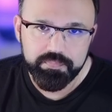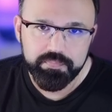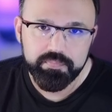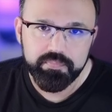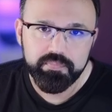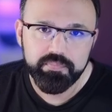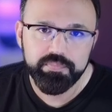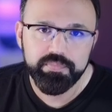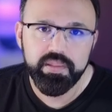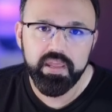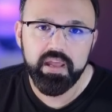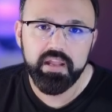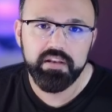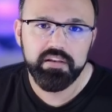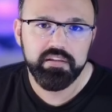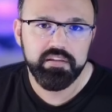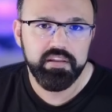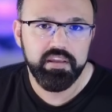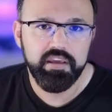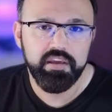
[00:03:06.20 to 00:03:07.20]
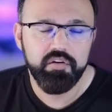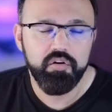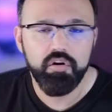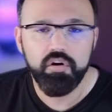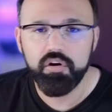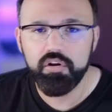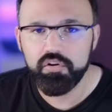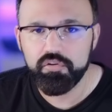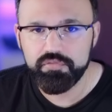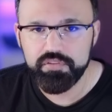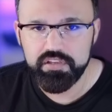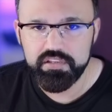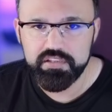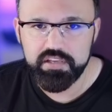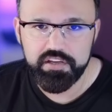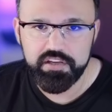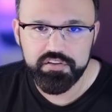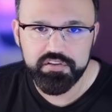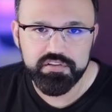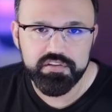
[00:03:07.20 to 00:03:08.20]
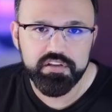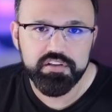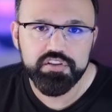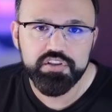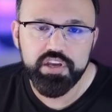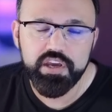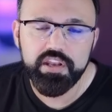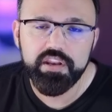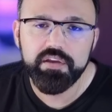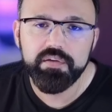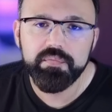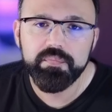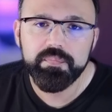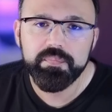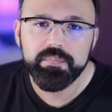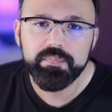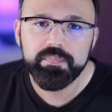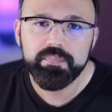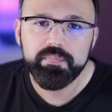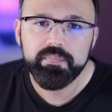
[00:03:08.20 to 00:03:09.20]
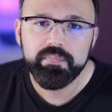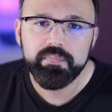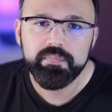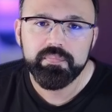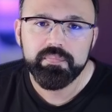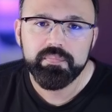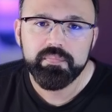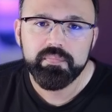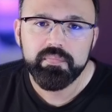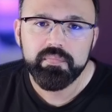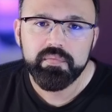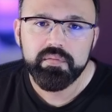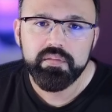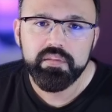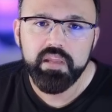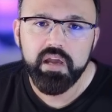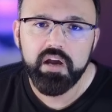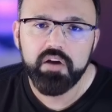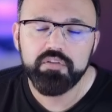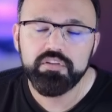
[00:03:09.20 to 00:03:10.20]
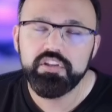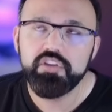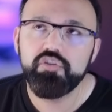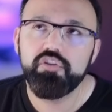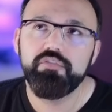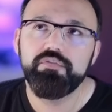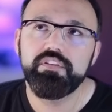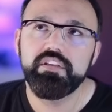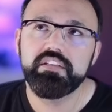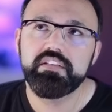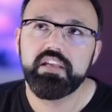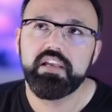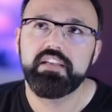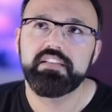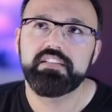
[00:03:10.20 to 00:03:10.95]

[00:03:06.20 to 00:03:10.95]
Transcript: that all of these agents are sharing. Now, think of this as